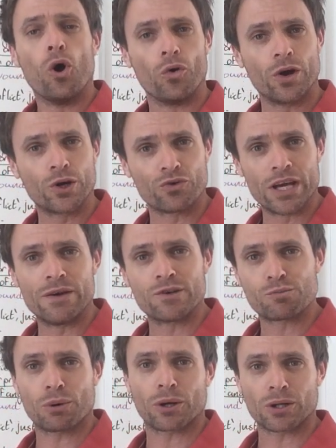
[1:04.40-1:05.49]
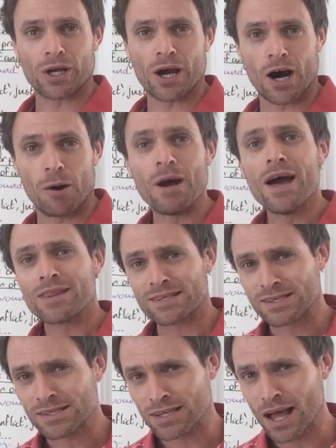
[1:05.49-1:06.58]
or a grievous bodily harm. The
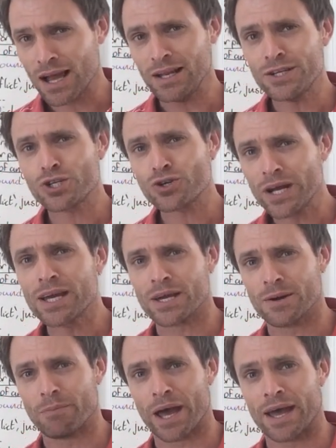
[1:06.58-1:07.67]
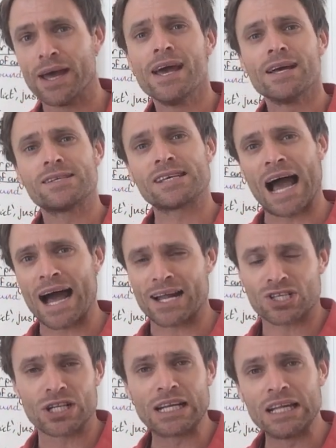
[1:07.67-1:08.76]
slightly trickier bit is to
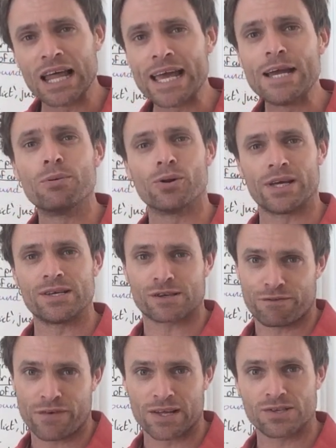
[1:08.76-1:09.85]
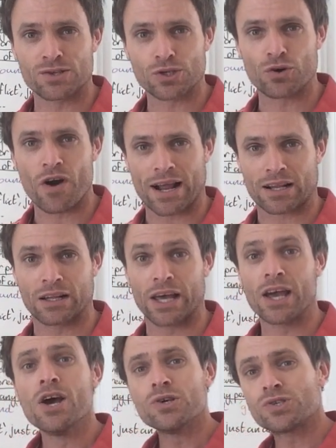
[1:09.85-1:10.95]
actually label these offences
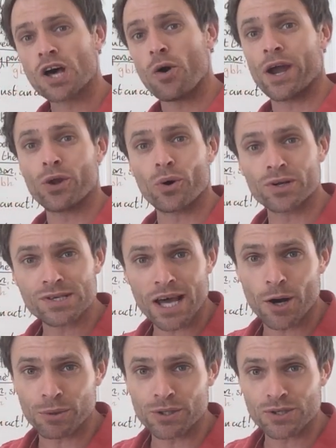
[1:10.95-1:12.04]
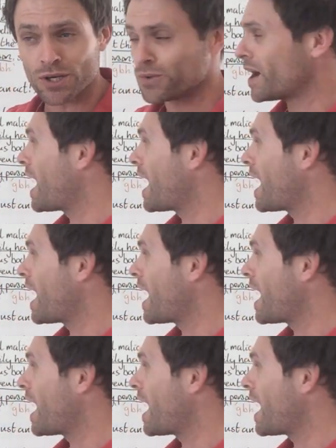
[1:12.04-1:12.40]
correctly. So, in order to help you do